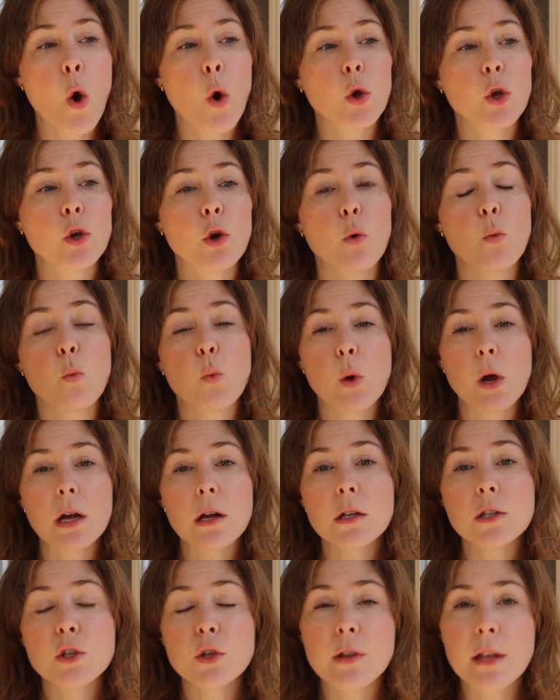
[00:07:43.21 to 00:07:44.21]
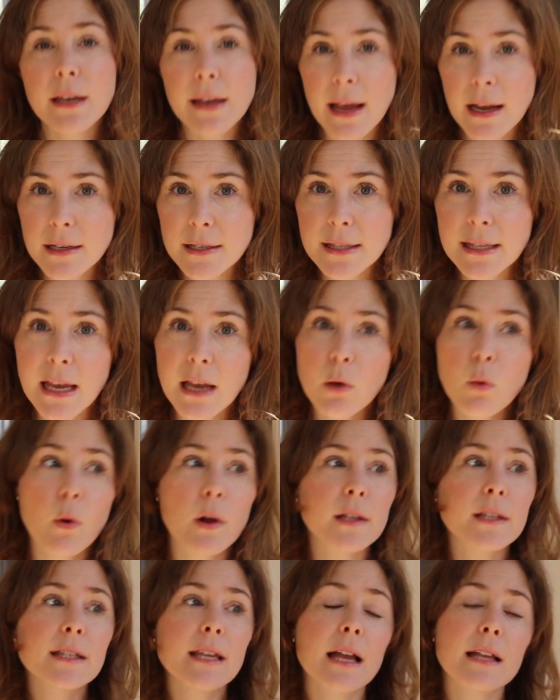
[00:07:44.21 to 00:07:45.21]
you know, we'll do the next thing
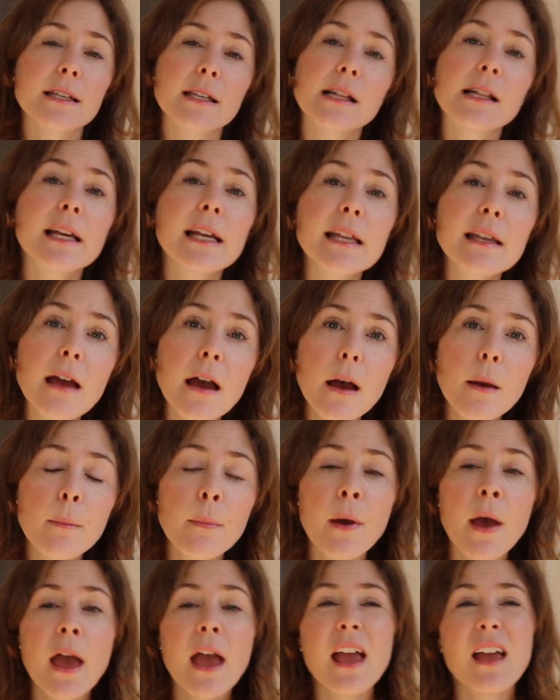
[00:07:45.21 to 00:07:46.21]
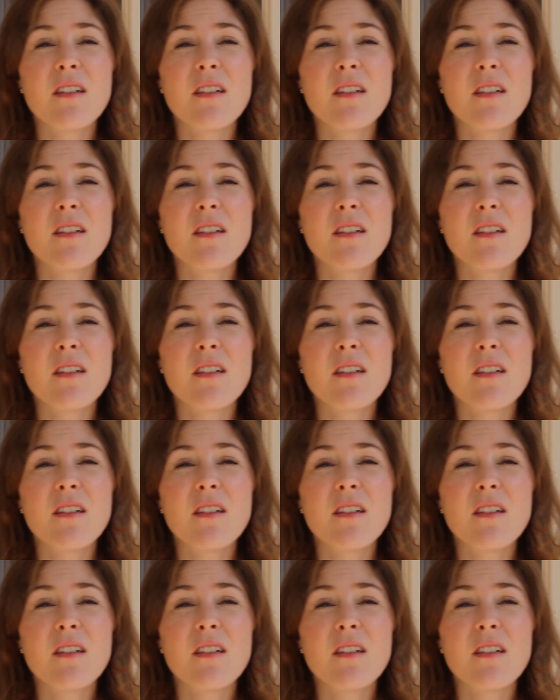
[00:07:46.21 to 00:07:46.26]
once that's cleaned up,